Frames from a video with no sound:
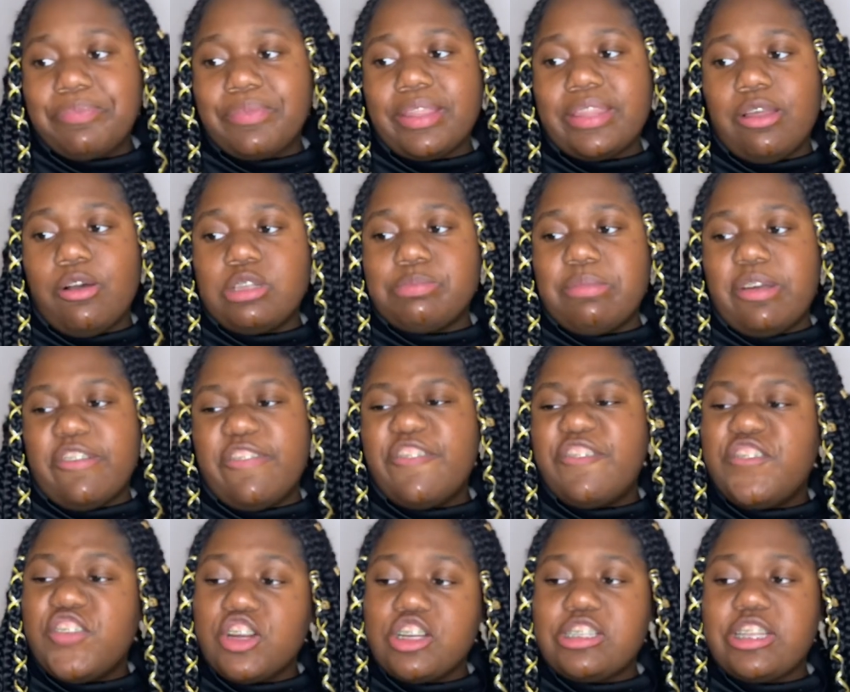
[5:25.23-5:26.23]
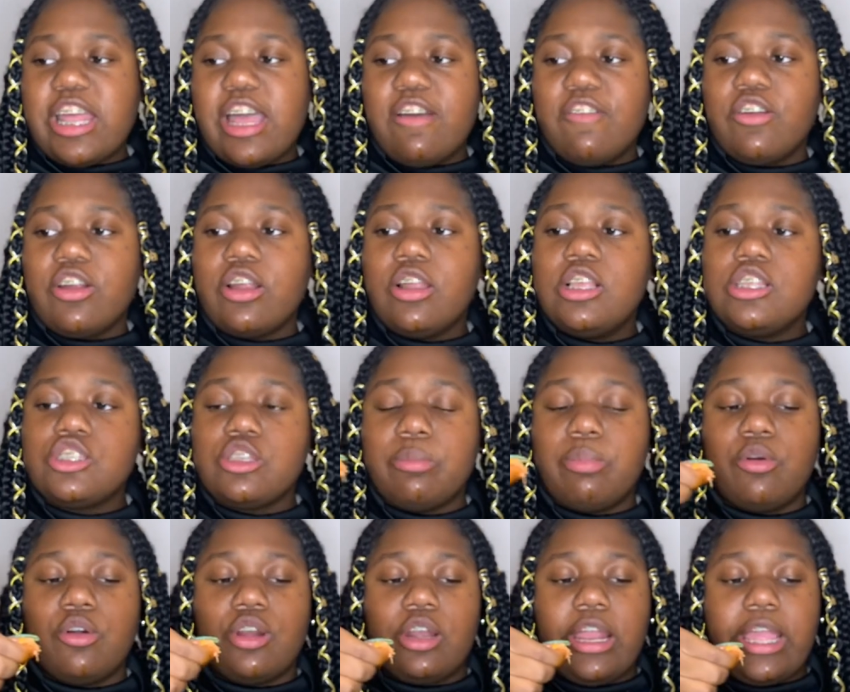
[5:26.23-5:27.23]
That was my first ever
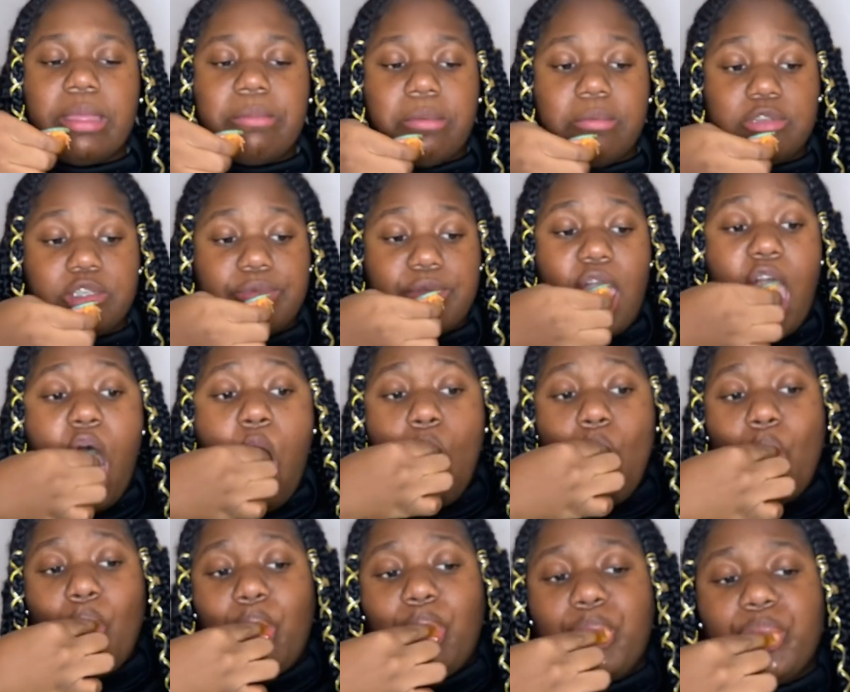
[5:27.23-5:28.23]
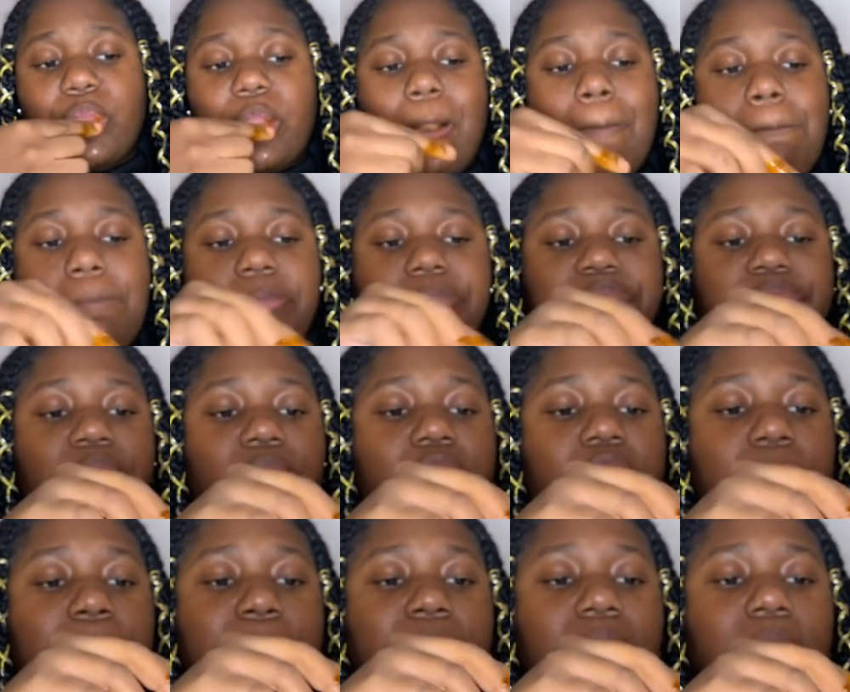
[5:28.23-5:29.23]
supporter that came up to me
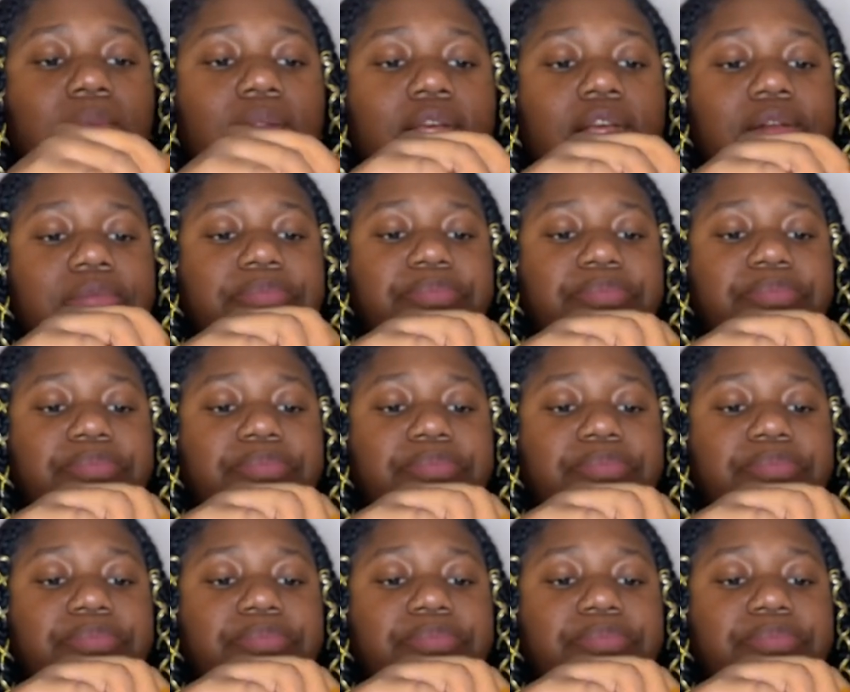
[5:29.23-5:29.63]
in public.